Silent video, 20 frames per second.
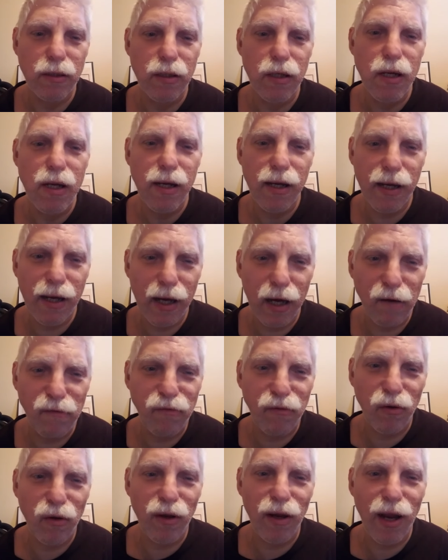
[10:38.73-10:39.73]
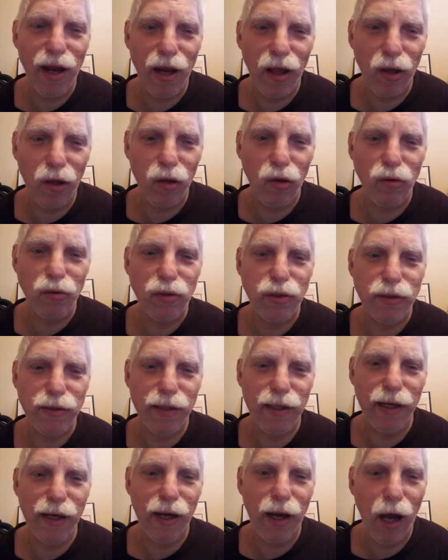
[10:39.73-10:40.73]
carefully and
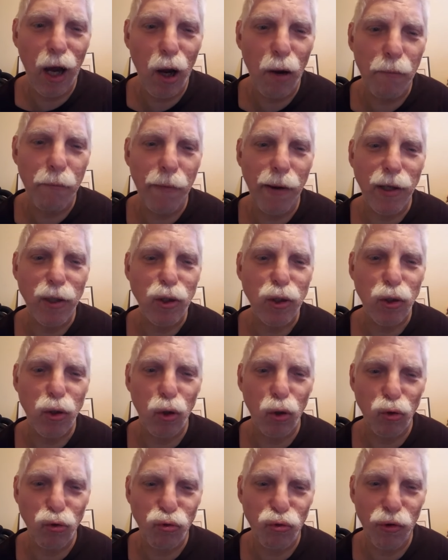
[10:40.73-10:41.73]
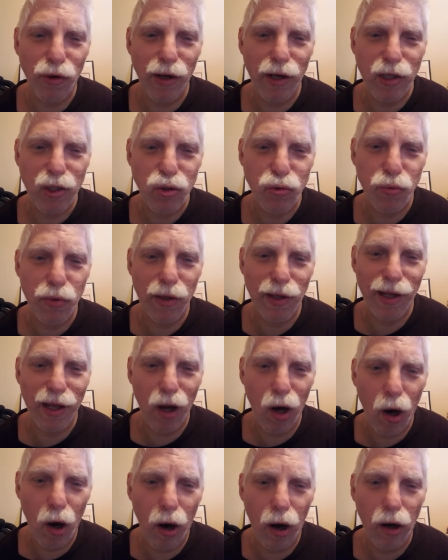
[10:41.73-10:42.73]
closely how much your trades really
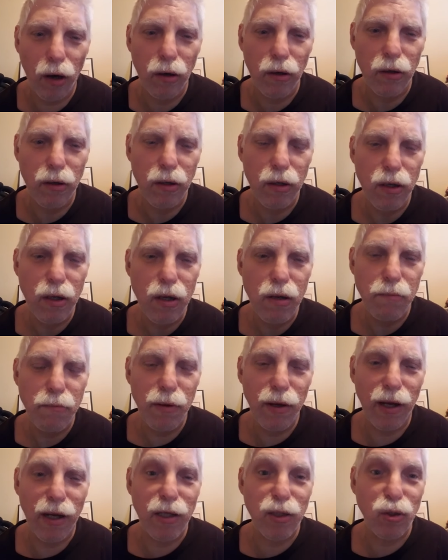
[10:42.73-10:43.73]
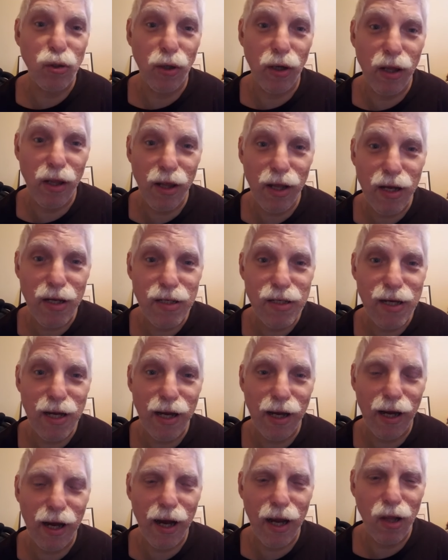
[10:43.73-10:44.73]
are, because you can then
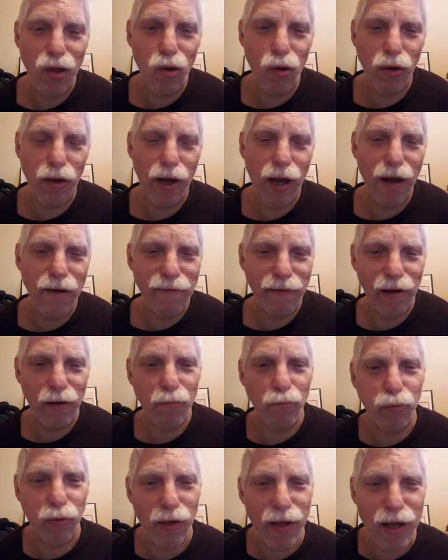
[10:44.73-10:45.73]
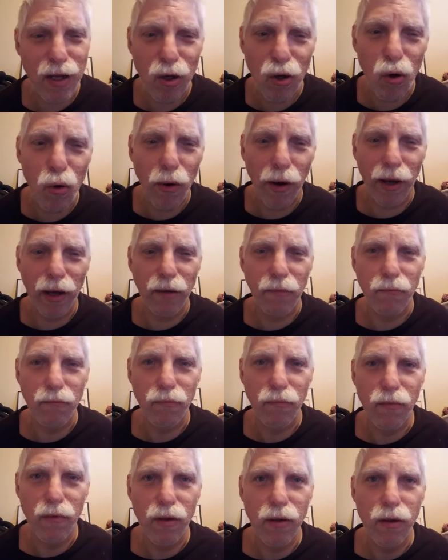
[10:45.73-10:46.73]
take a look at a complete coin,
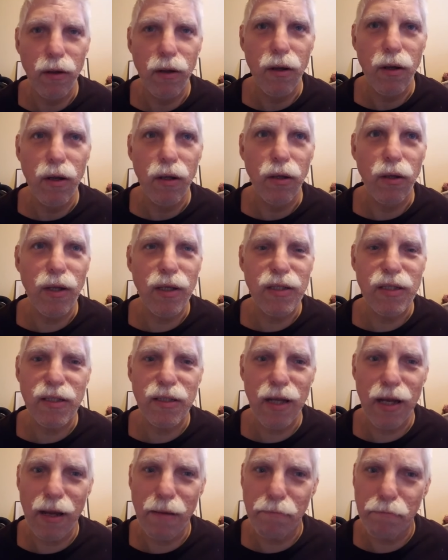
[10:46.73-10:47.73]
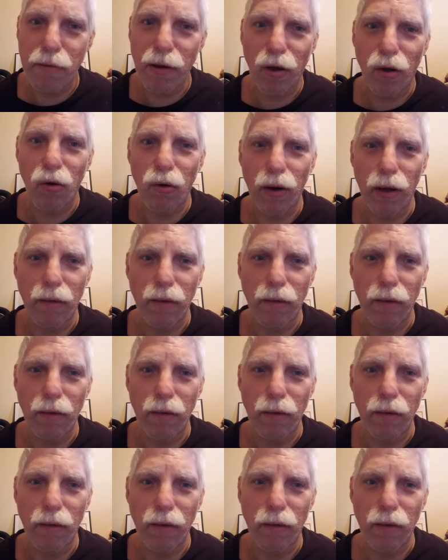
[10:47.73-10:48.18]
let's say Bitcoin.